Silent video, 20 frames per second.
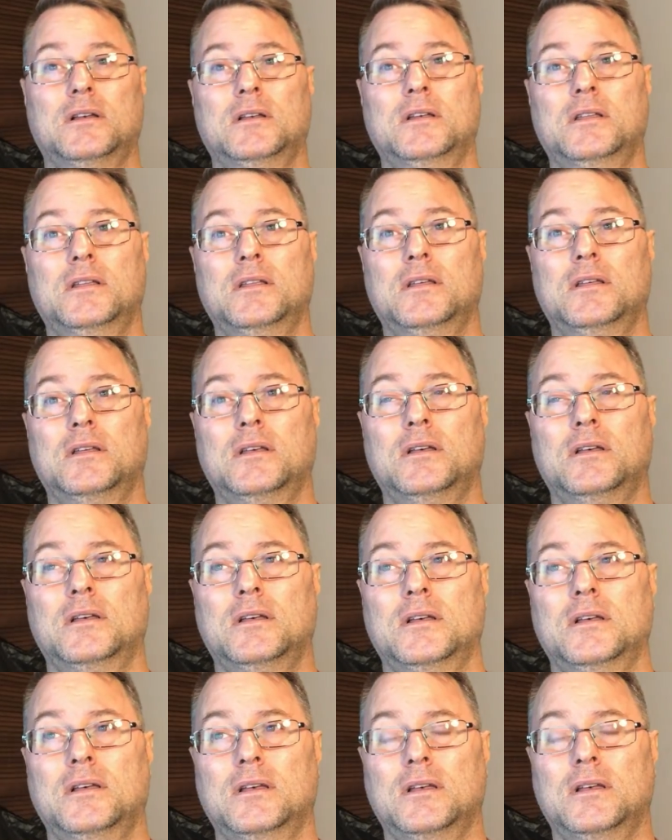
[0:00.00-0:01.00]
difficult
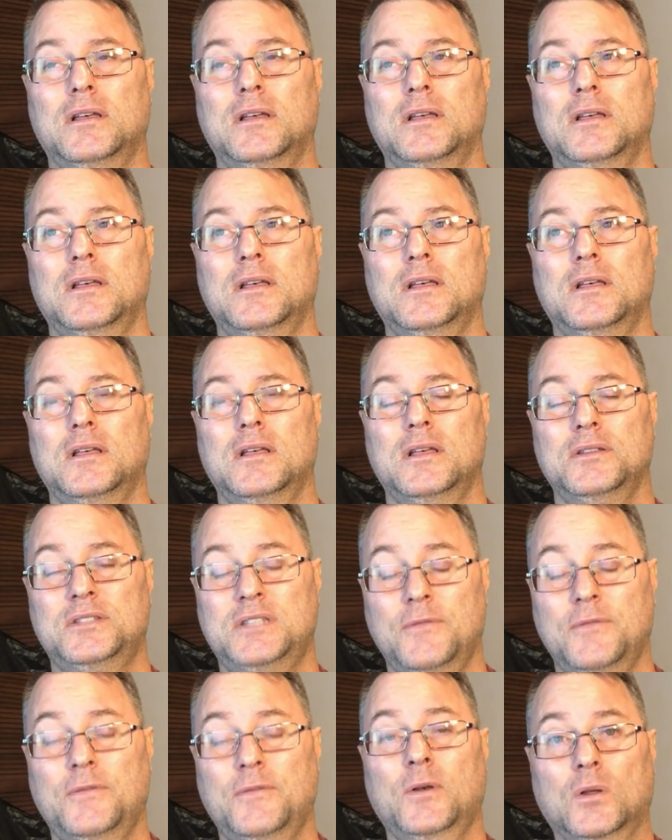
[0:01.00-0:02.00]
situations.
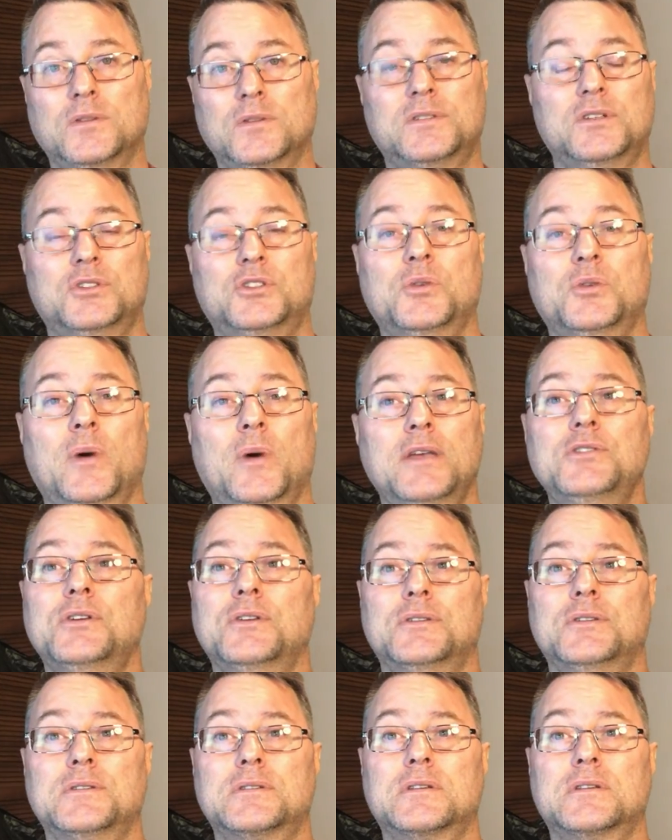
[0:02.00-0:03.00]
And
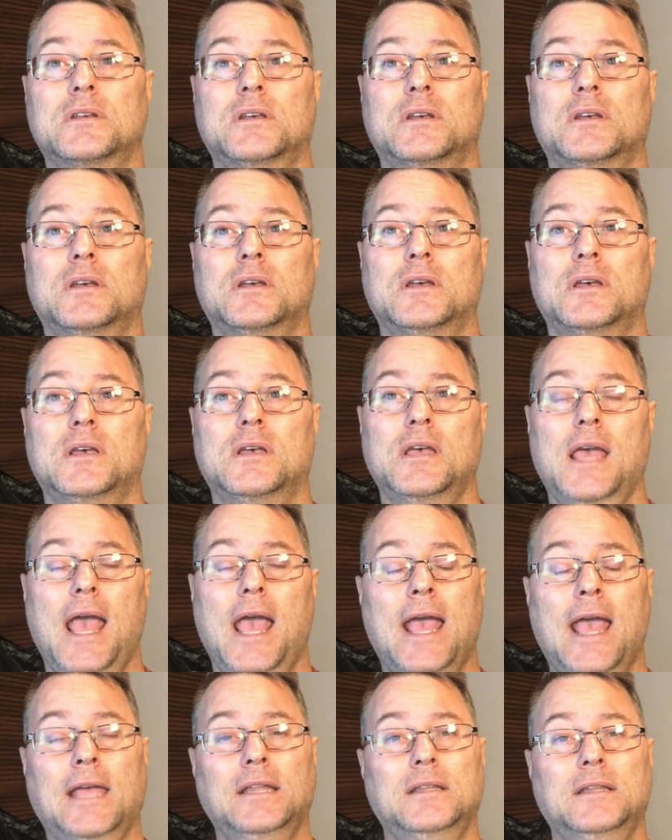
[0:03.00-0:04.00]
not only
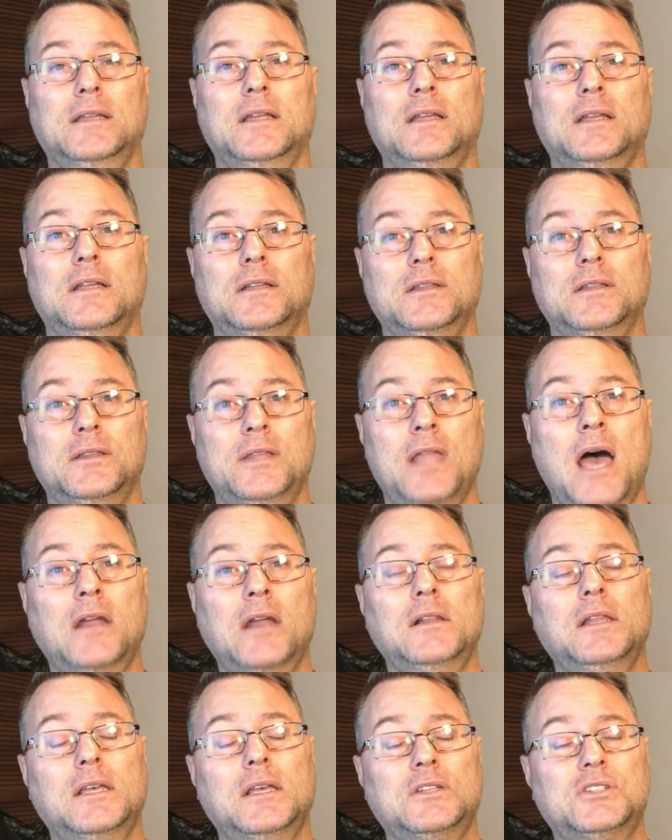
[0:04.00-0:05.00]
just say,
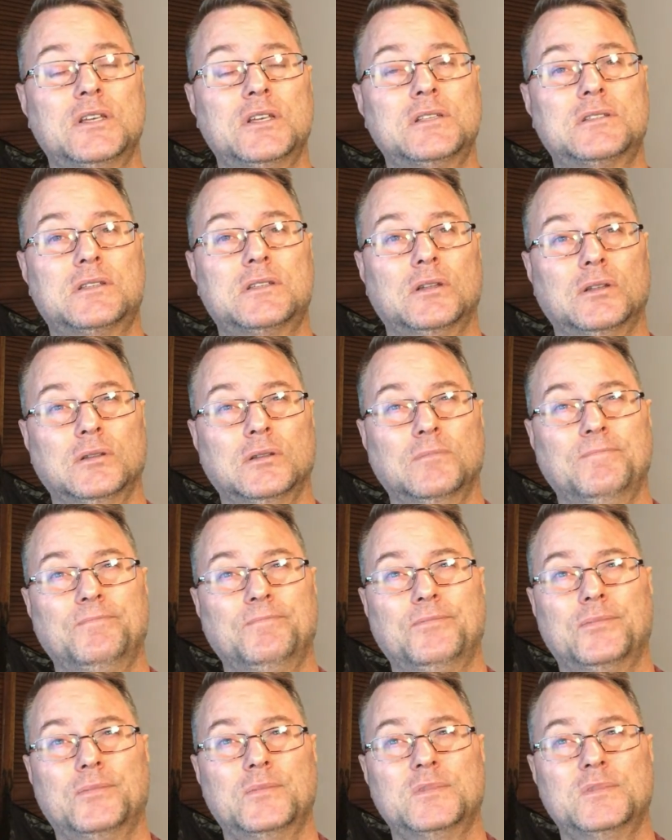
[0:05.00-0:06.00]
yeah, yeah, we got a
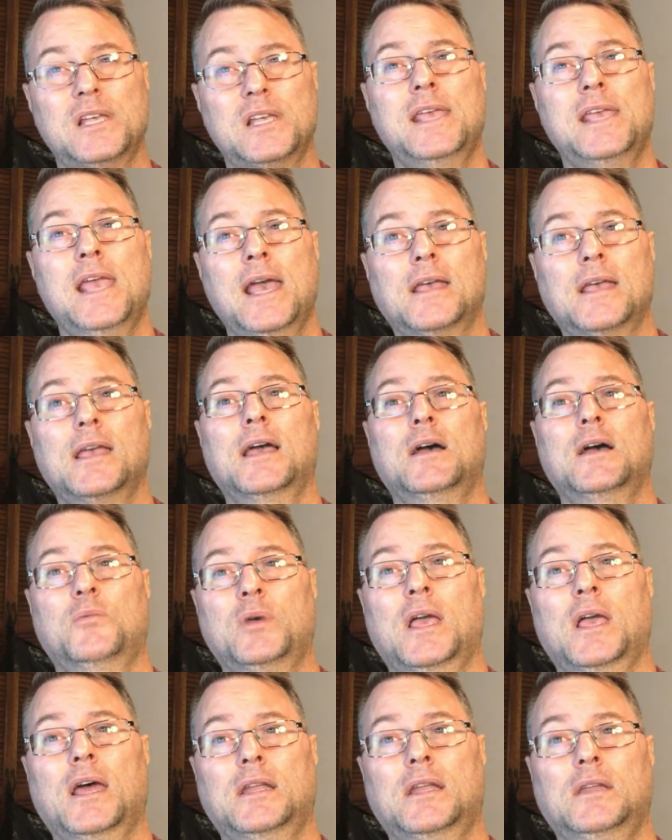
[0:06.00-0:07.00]
difficult situation, but he's
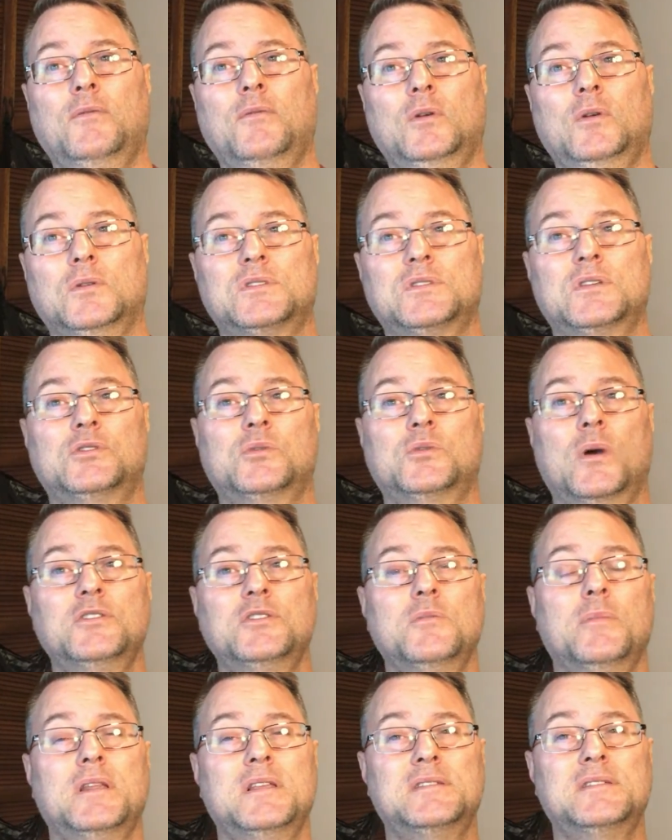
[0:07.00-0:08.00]
asking them
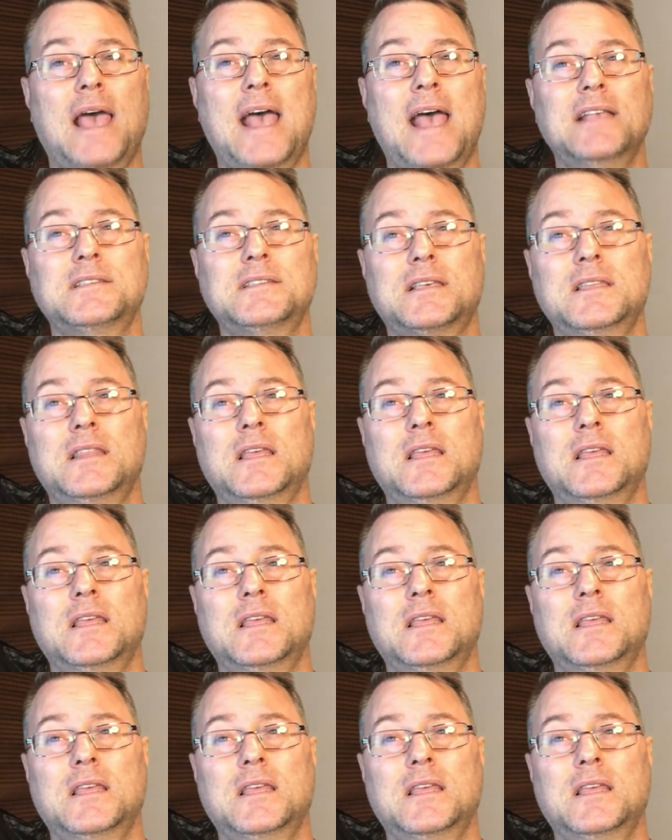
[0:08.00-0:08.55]
Look